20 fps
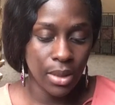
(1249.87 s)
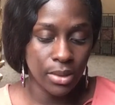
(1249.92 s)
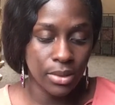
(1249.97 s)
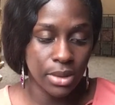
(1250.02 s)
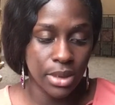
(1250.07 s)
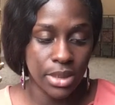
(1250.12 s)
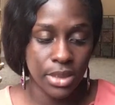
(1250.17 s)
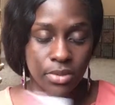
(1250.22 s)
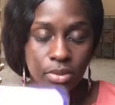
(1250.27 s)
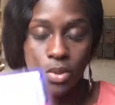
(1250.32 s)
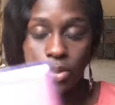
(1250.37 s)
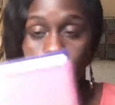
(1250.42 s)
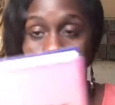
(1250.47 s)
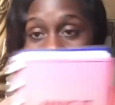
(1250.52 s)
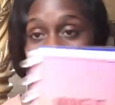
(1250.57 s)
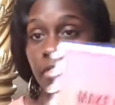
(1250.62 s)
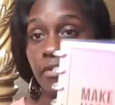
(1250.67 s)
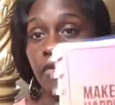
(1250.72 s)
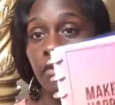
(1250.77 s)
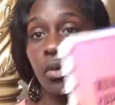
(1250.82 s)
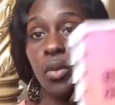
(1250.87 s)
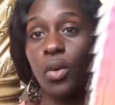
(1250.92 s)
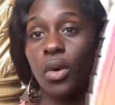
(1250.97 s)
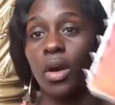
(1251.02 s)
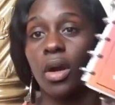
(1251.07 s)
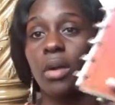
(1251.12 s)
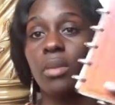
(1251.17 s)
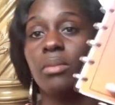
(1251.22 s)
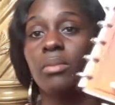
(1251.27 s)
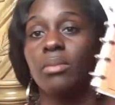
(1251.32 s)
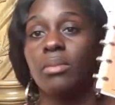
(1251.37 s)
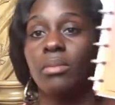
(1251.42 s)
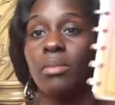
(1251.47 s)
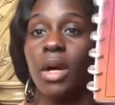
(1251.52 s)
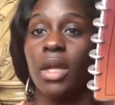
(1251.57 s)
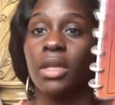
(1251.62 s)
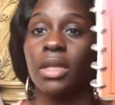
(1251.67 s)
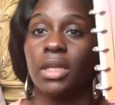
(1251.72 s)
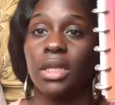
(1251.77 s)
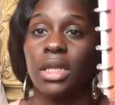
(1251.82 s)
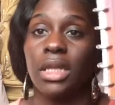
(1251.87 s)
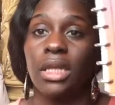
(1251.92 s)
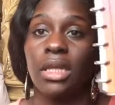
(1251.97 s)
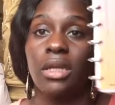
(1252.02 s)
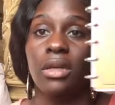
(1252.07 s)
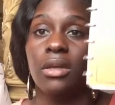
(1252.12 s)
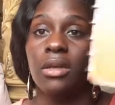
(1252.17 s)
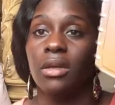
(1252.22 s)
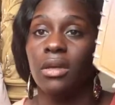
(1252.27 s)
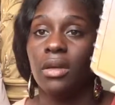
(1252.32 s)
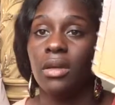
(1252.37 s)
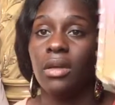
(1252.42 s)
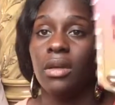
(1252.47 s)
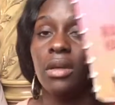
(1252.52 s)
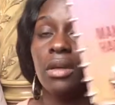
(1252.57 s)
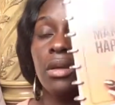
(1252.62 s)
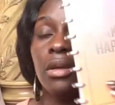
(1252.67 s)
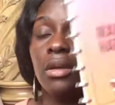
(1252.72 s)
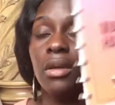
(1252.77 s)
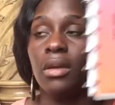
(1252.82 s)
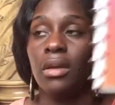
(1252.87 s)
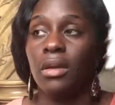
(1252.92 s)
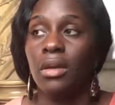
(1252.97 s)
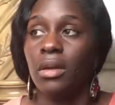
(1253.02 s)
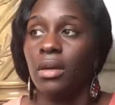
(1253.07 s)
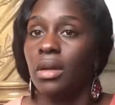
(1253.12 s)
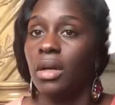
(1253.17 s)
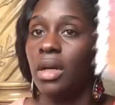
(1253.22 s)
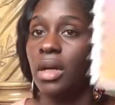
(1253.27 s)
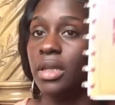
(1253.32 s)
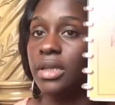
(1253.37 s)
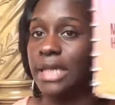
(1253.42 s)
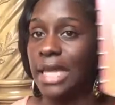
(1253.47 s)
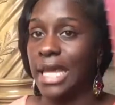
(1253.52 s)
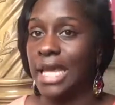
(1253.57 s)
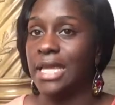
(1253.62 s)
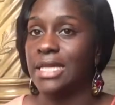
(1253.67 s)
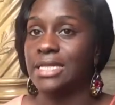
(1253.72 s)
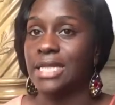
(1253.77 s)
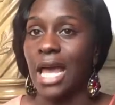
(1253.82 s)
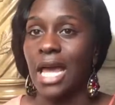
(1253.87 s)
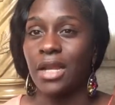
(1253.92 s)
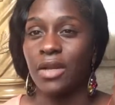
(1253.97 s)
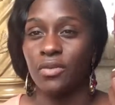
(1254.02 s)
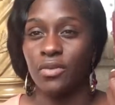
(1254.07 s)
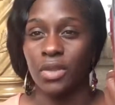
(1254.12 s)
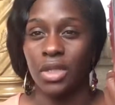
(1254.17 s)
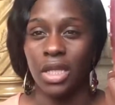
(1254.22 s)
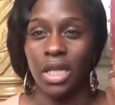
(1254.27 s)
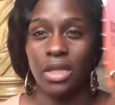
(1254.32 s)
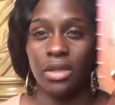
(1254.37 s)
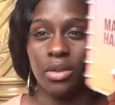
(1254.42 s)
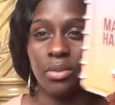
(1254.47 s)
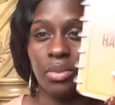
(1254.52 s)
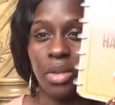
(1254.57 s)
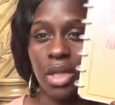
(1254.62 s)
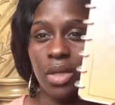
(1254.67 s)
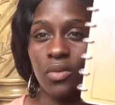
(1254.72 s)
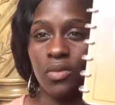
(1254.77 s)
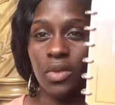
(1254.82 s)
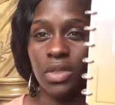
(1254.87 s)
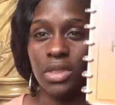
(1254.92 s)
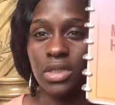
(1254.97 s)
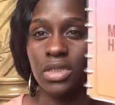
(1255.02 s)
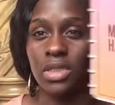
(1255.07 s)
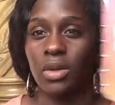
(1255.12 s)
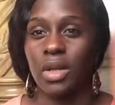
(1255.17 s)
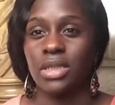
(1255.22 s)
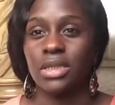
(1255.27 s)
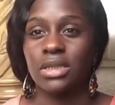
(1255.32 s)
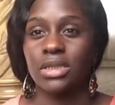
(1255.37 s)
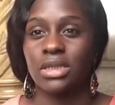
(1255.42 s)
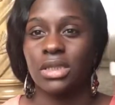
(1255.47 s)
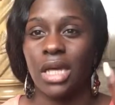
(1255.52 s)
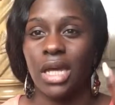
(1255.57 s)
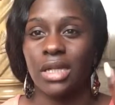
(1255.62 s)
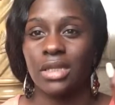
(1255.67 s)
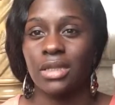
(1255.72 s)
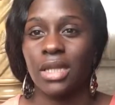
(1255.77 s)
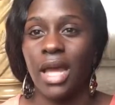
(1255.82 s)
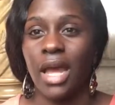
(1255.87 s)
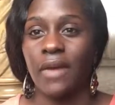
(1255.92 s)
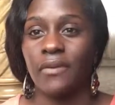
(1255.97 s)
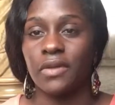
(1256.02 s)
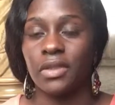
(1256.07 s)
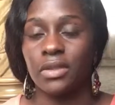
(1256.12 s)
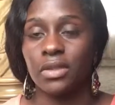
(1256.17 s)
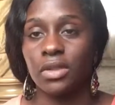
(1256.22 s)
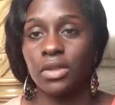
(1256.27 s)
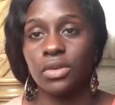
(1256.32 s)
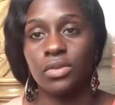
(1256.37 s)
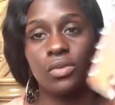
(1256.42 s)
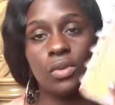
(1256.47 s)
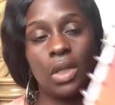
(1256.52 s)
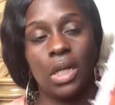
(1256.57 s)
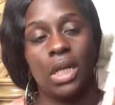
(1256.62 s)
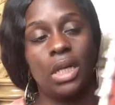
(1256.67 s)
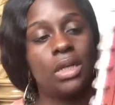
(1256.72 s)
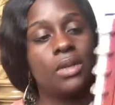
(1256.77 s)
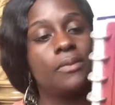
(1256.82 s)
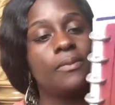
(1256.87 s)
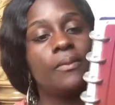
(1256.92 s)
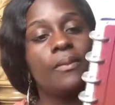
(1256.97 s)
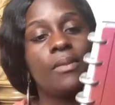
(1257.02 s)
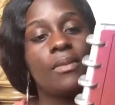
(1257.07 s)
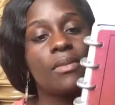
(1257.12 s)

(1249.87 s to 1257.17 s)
This will be for monthly things. I didn't want to get the big one, so I just decided to have the little one.